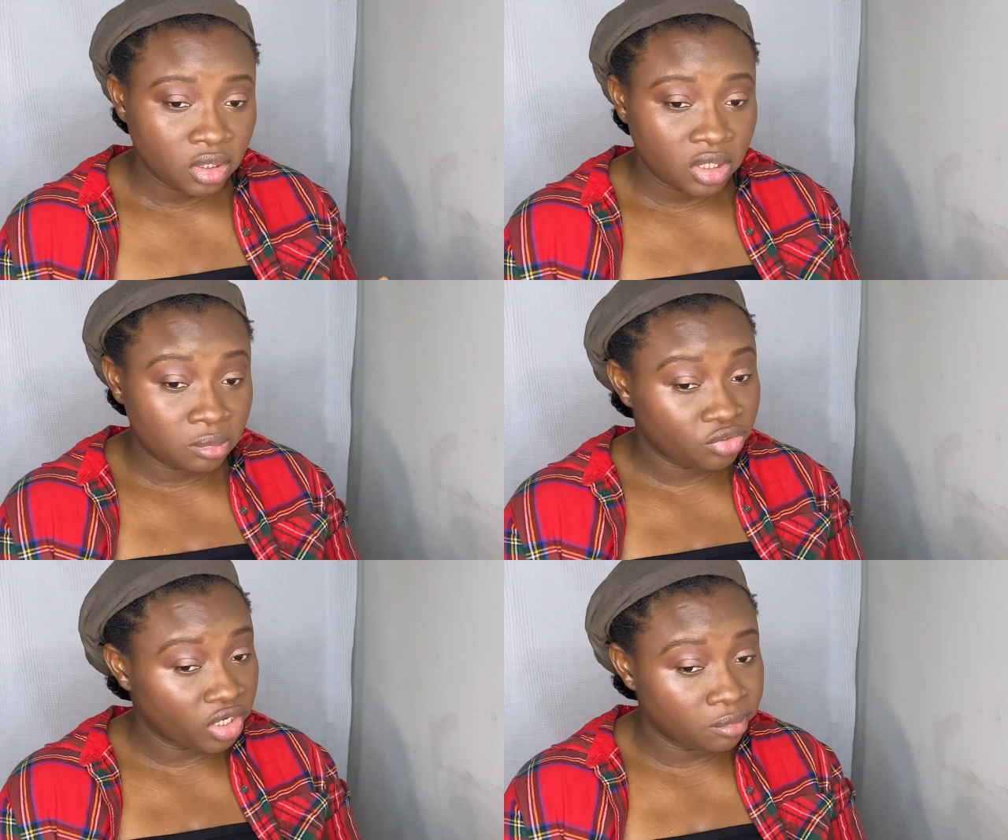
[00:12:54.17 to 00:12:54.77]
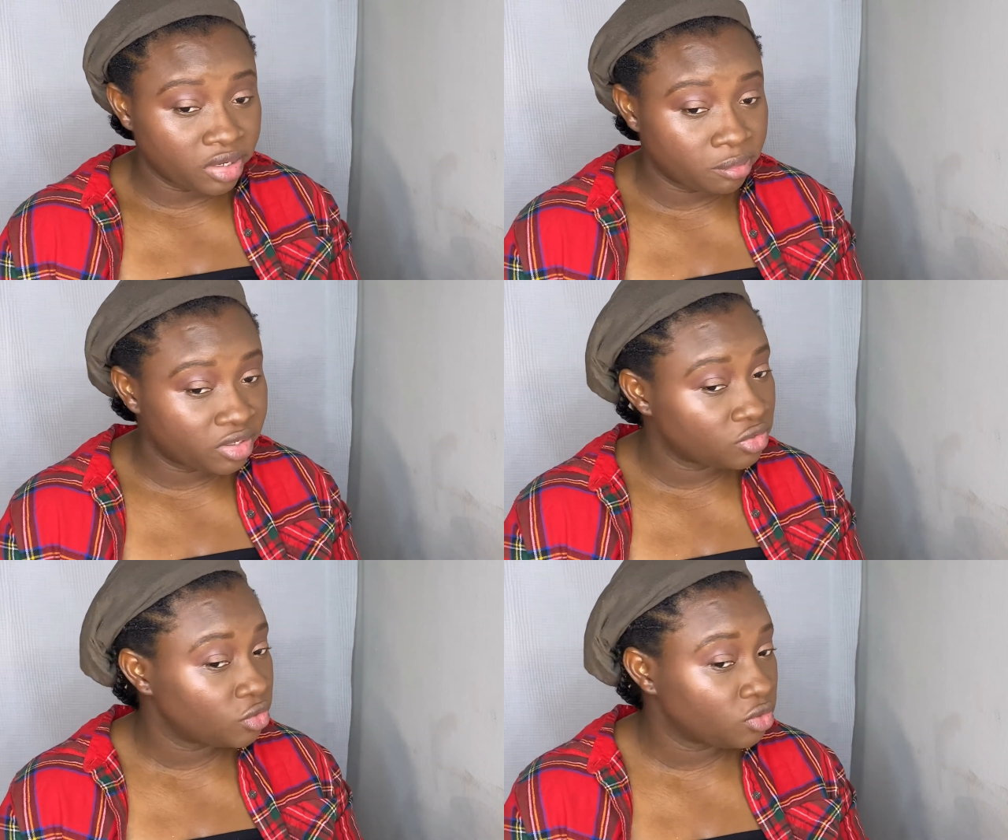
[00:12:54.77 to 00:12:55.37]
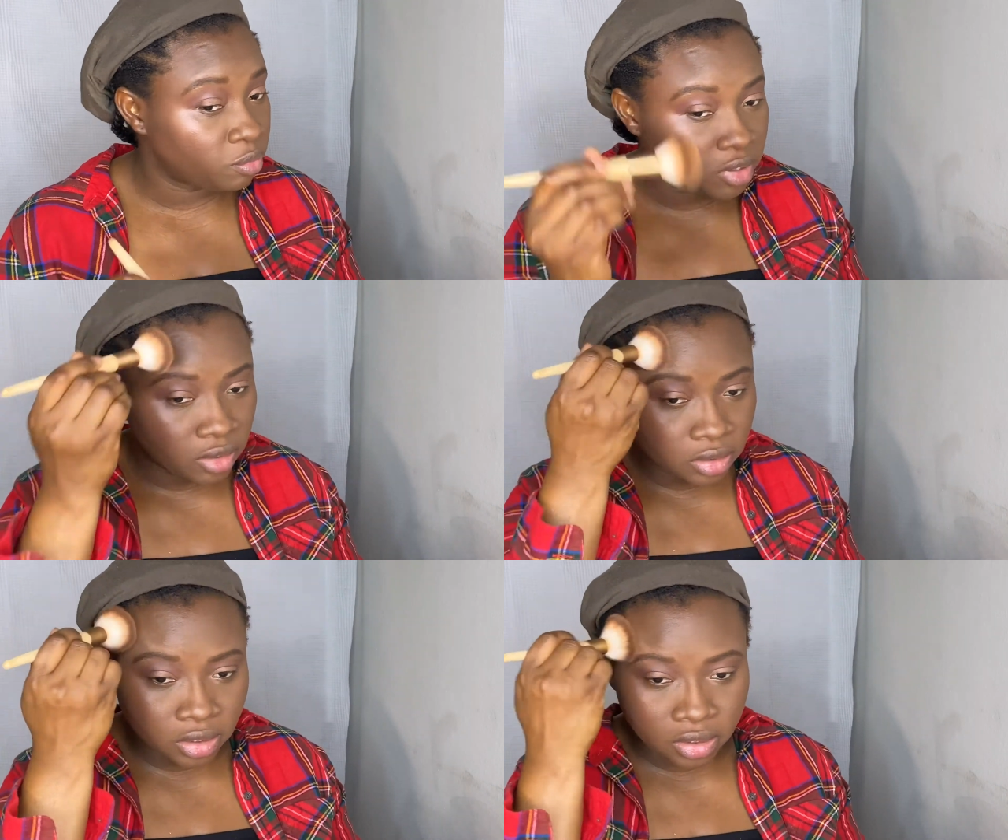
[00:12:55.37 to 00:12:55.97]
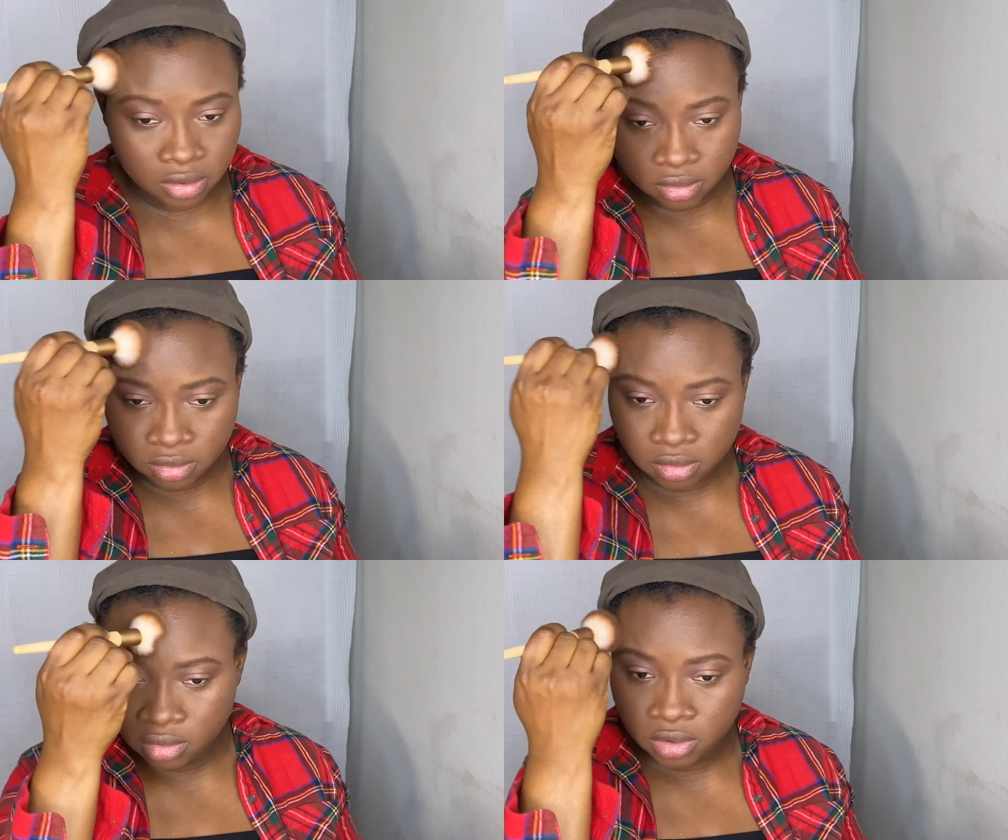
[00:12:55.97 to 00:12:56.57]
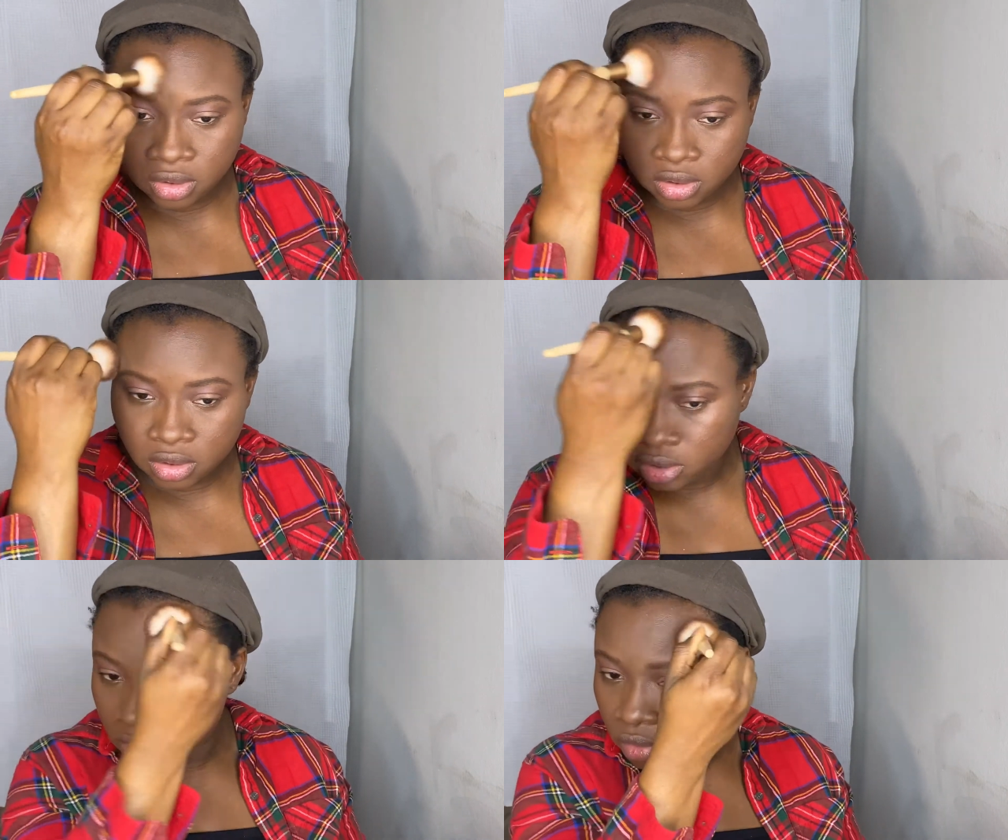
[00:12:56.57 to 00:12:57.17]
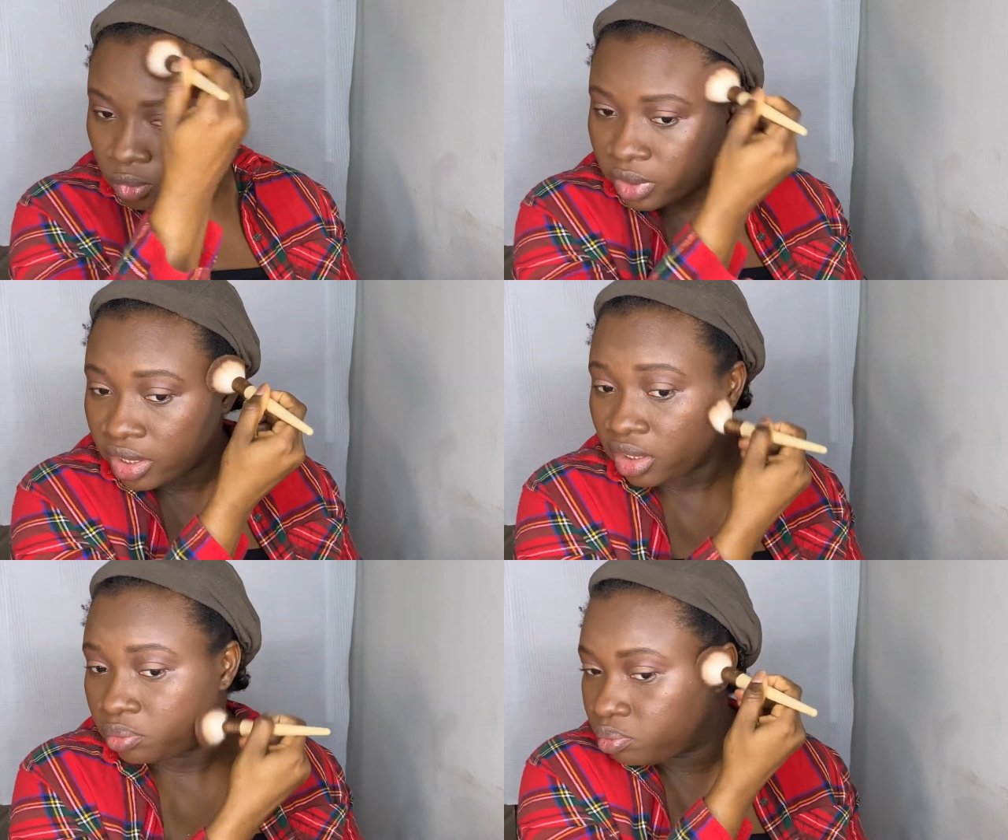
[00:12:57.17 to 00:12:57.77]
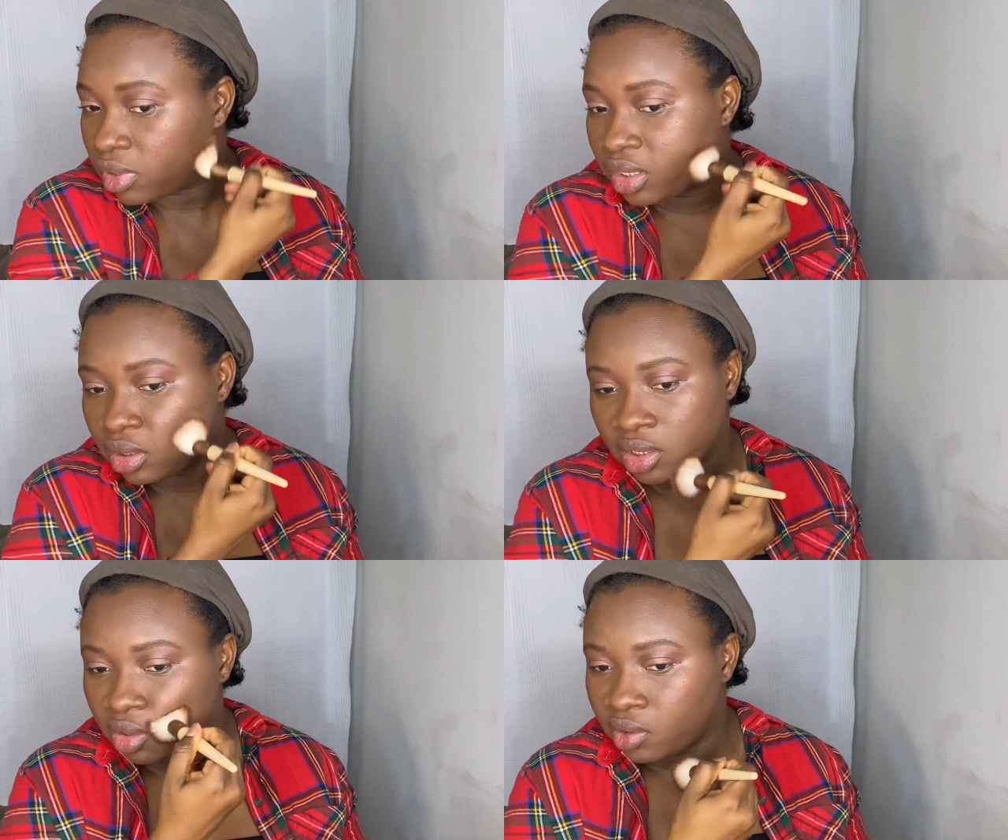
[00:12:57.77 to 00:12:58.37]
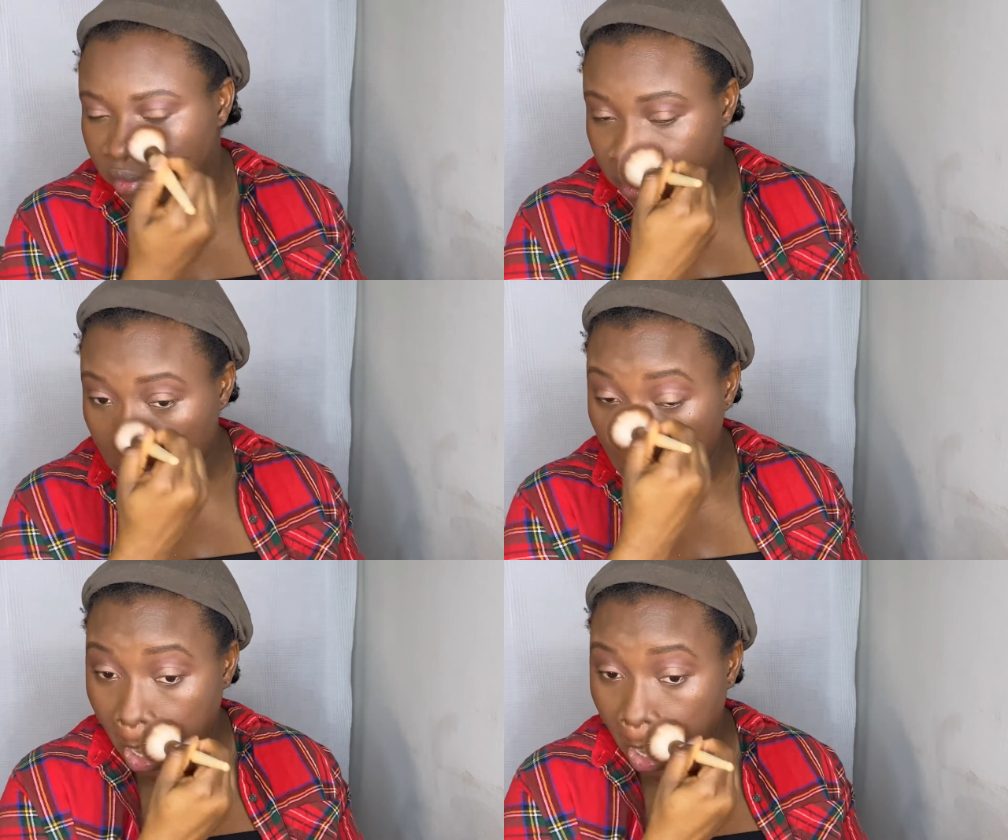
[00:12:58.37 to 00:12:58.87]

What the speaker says: I'm trying my best not to powder where I highlighted, but